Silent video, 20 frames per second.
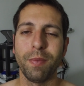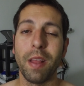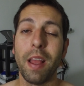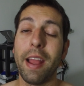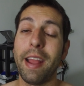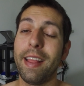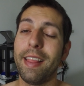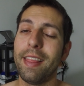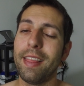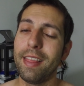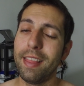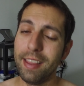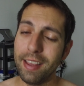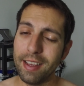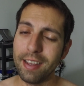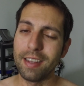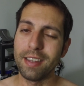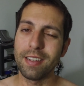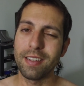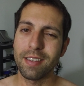And
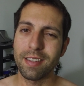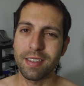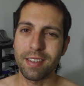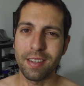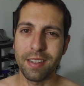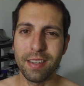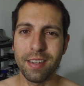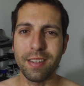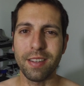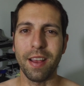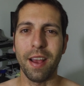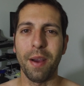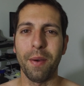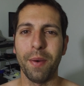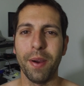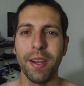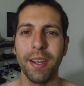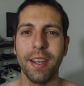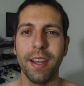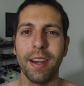this is how
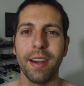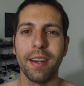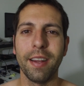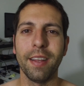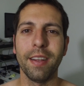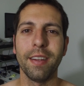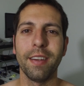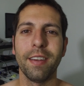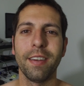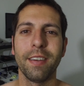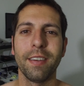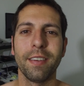I got here.